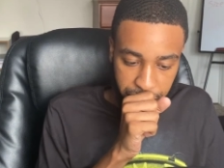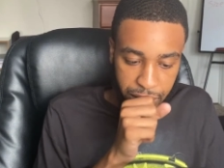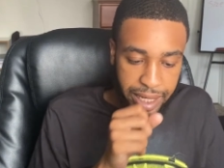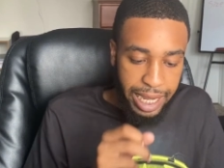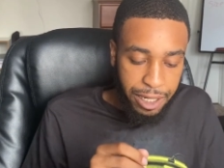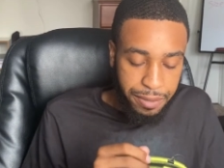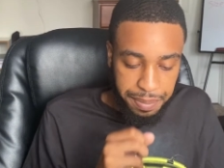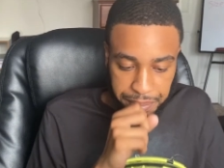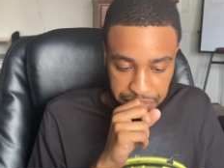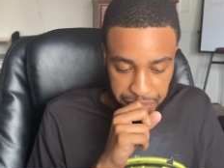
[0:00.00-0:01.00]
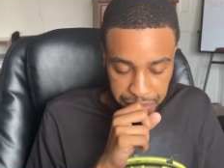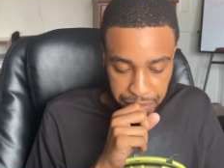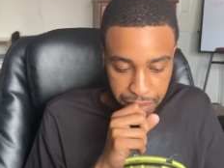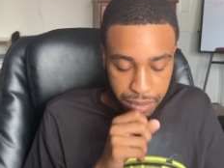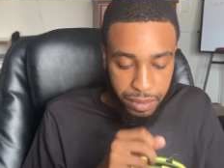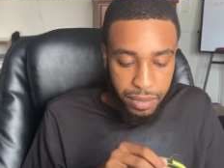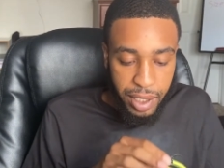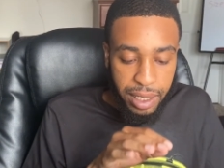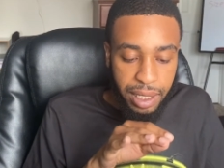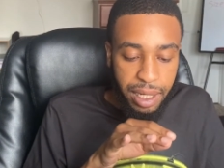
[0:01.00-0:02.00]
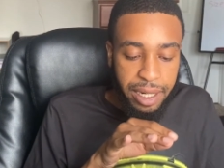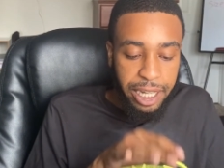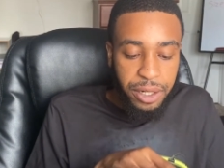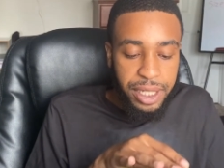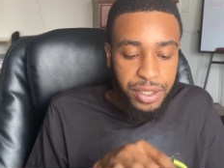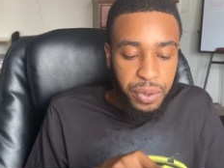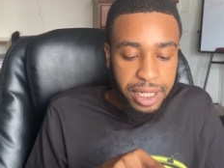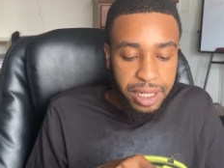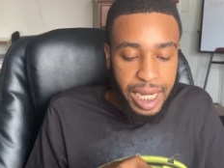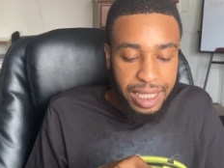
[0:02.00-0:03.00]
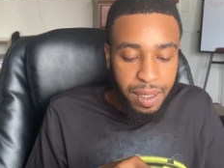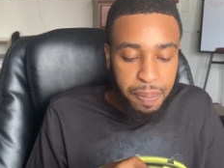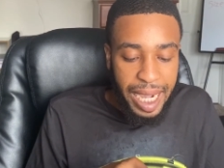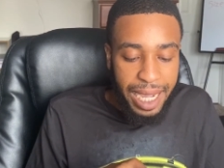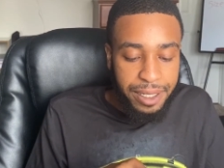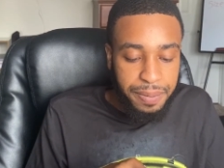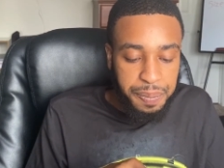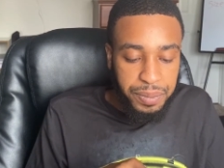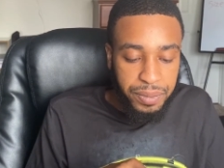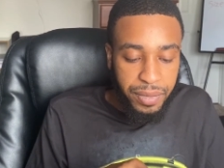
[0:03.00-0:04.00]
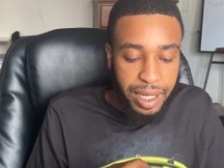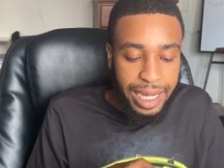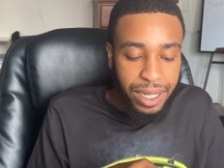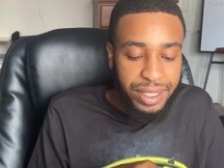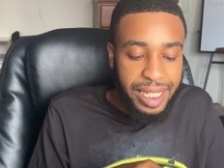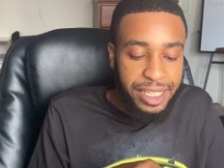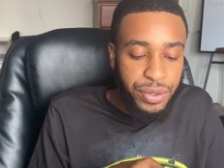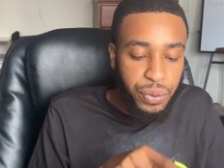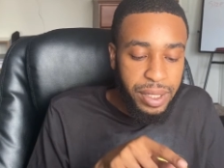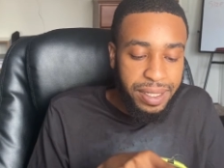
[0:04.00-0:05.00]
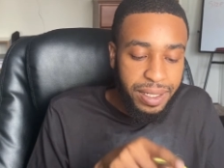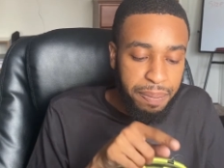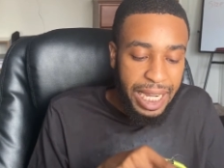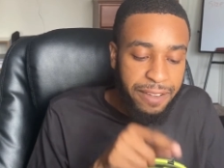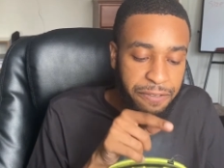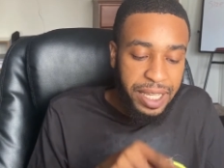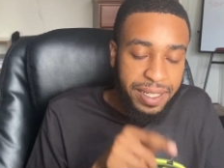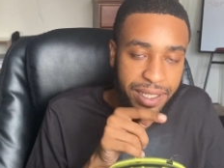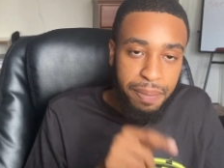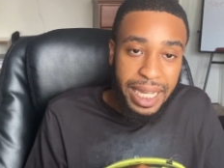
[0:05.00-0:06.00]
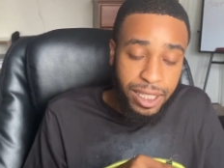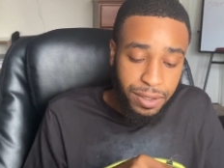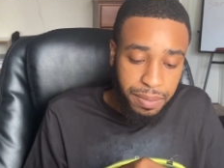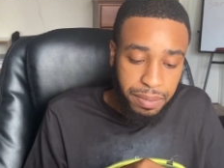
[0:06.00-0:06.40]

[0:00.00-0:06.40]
Now, notice where at the bottom, how it says risk by fixed amount,